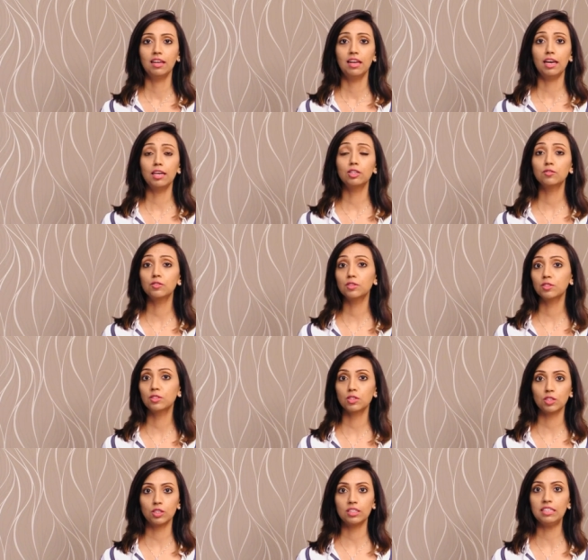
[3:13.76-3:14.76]
and of course
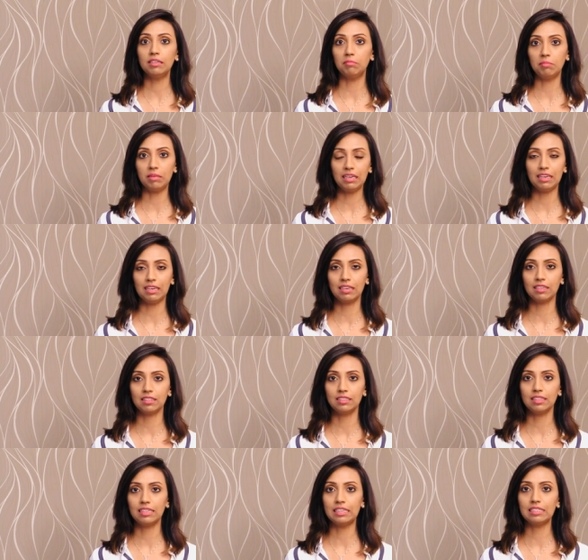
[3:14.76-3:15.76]
not only me,
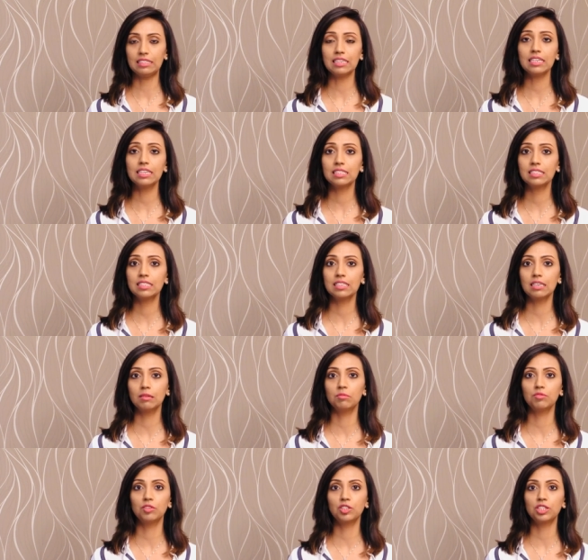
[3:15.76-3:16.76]
entire
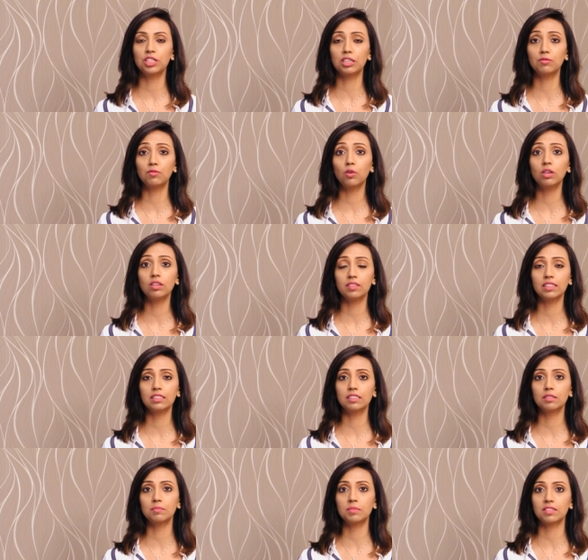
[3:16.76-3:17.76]
team which involved in
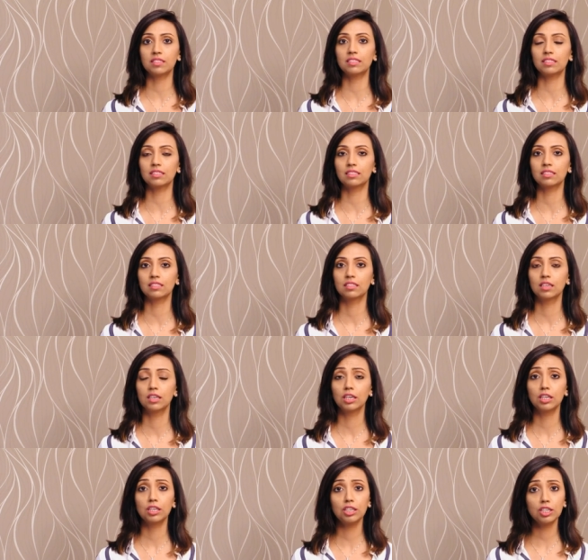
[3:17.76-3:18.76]
this process.
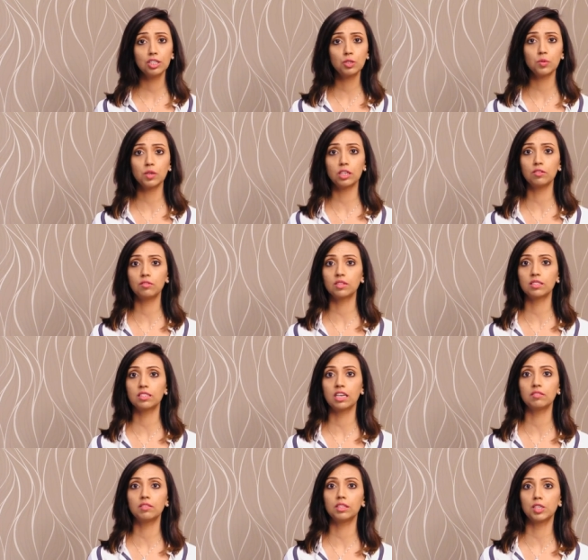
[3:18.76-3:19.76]
Each one of us
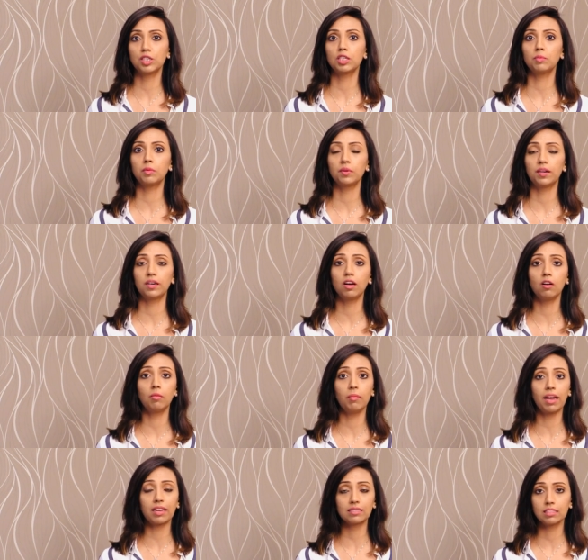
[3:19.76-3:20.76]
have contributed our
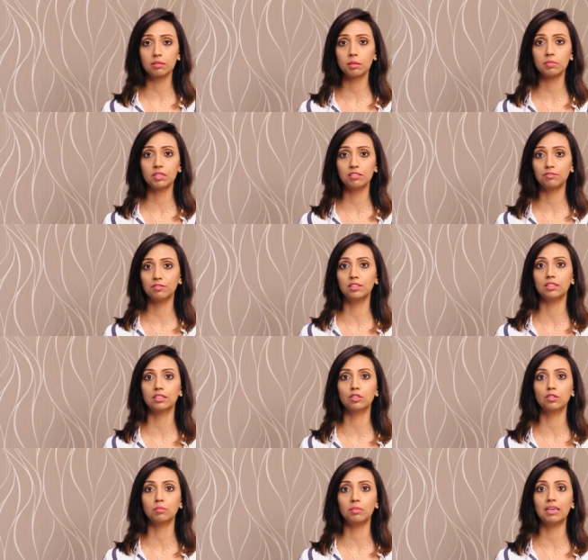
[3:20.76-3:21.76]
maximum effort
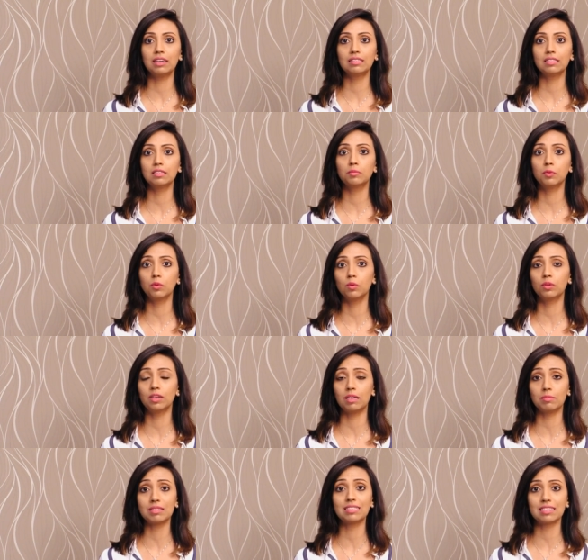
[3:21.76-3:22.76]
to make this
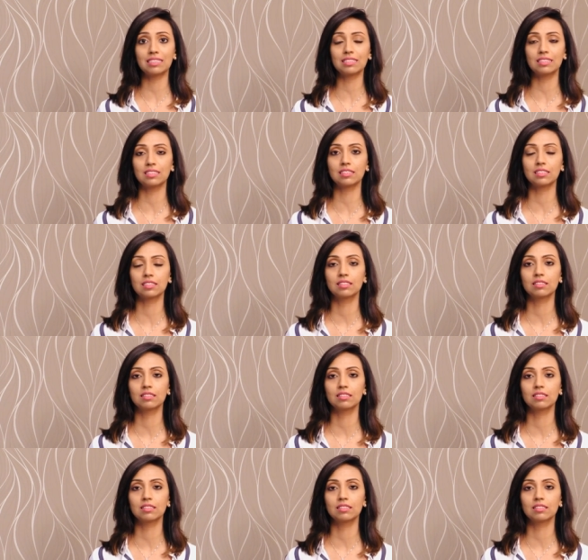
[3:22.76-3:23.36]
program a success.